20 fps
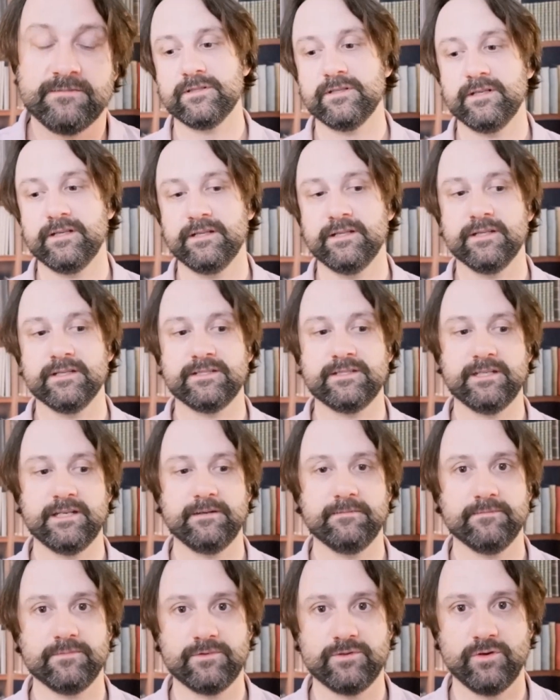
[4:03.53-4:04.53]
in the
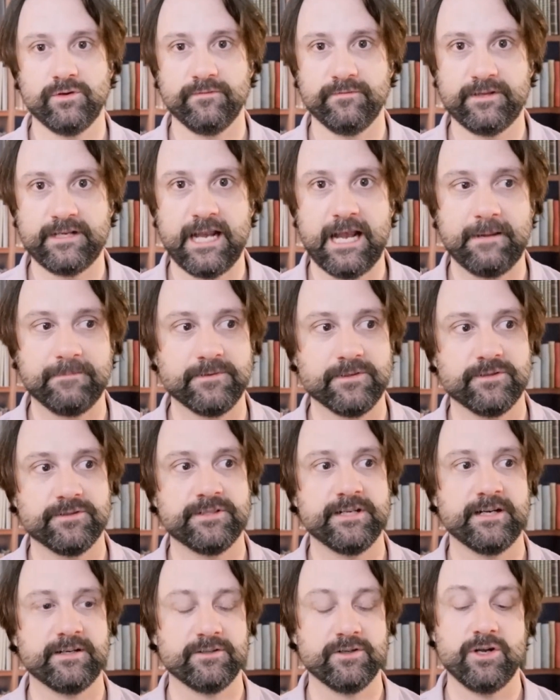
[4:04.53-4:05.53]
same sort of capsule
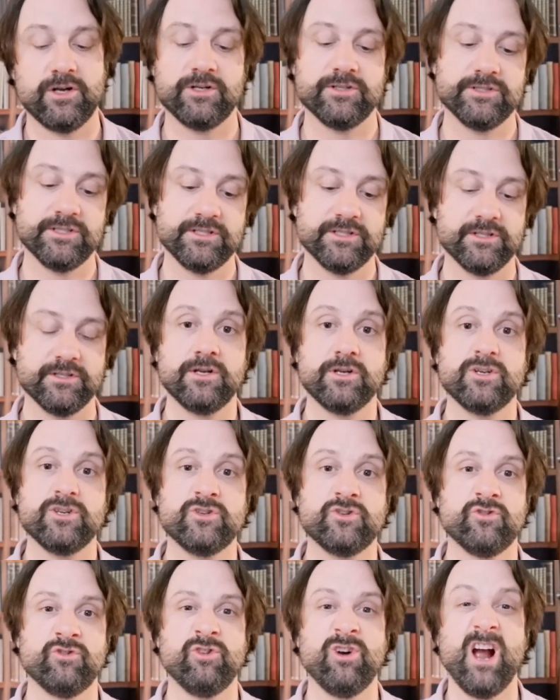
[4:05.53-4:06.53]
technology, the
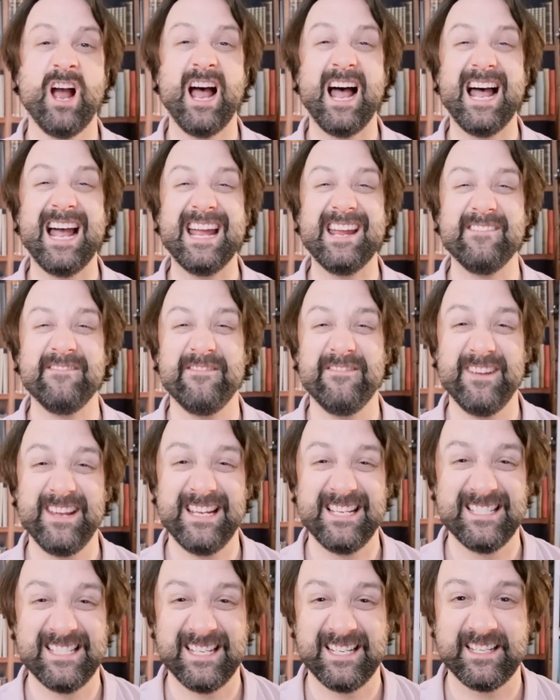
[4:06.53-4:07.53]

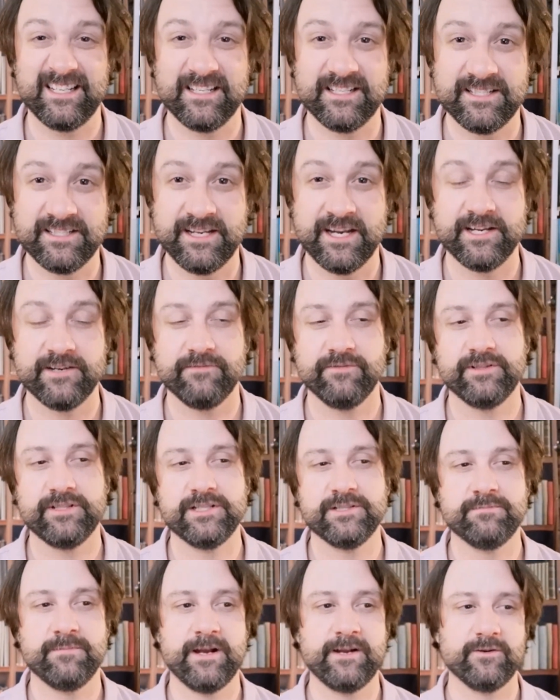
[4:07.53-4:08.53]
triphasic extended
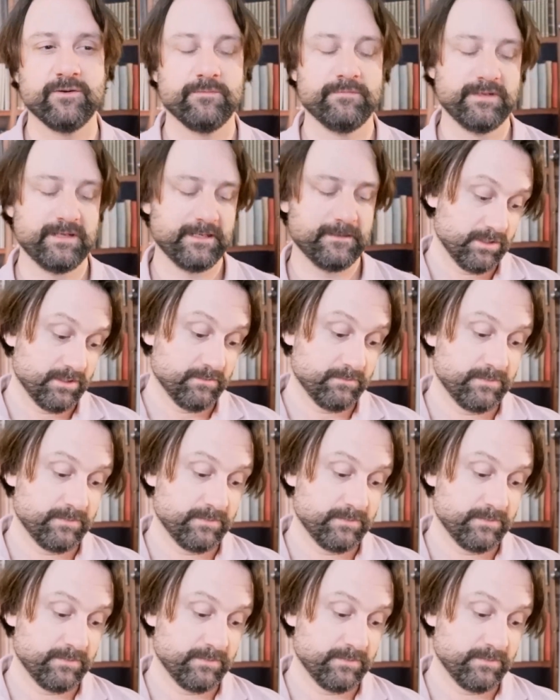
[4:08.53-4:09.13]
release microbead.